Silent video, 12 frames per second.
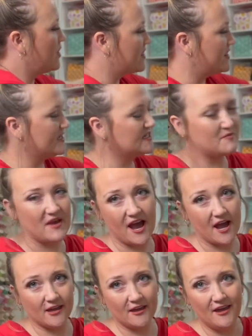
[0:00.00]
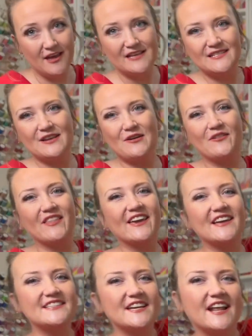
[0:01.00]
this bag. So like
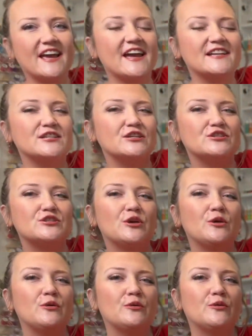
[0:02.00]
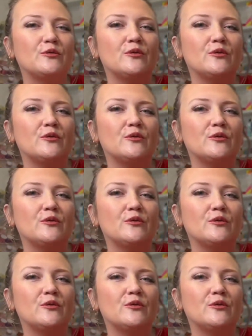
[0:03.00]
I said, I had 2